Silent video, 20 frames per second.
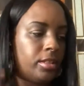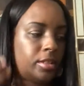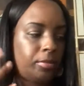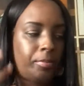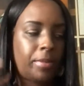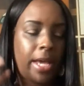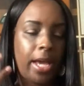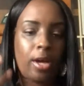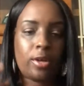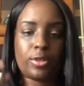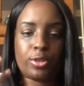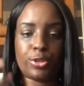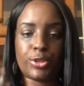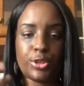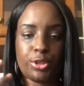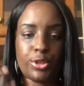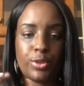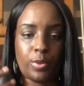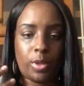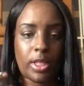the powders
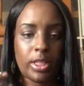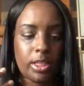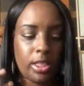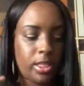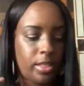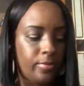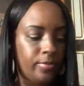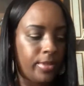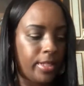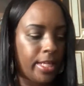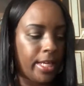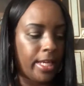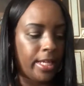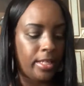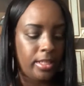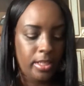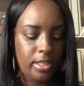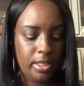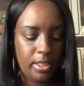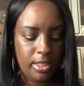too. I love
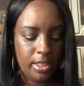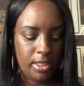that.